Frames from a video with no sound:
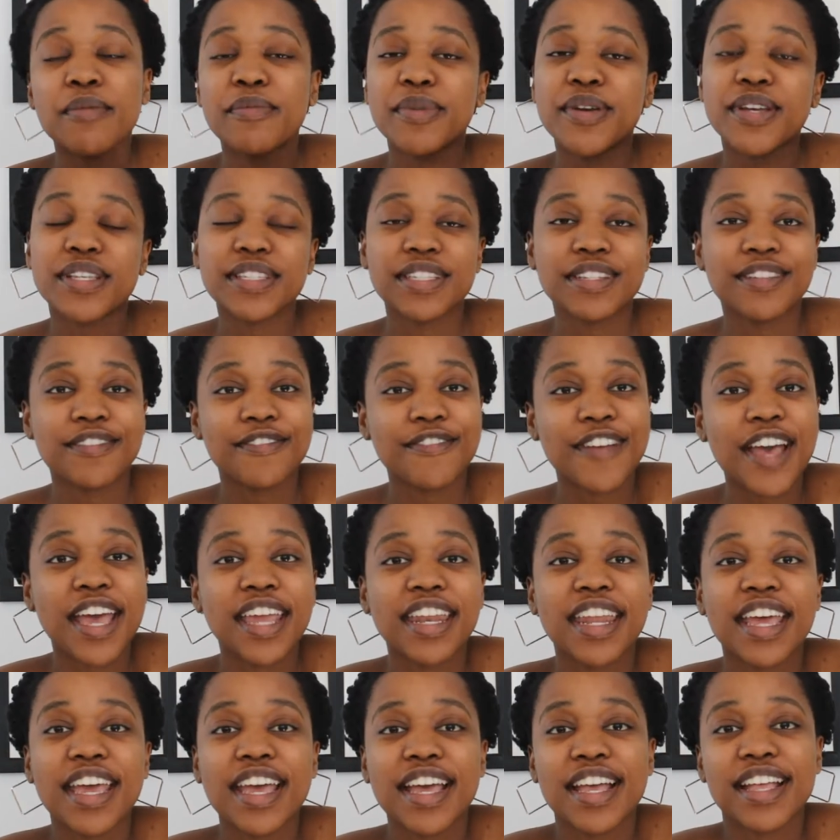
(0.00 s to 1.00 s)
personal
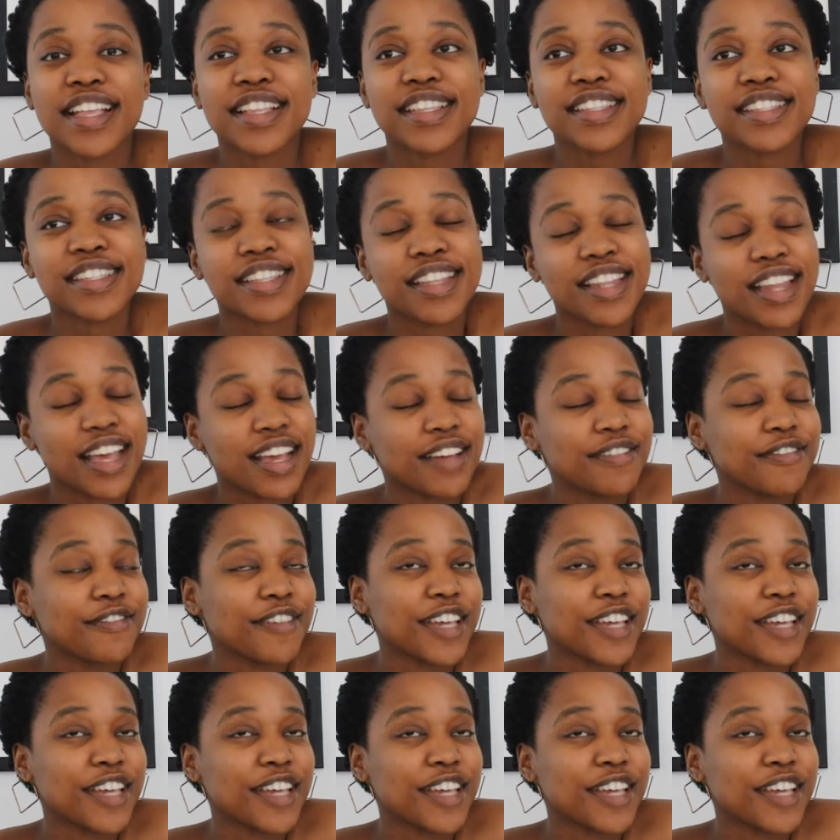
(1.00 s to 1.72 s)
finance, life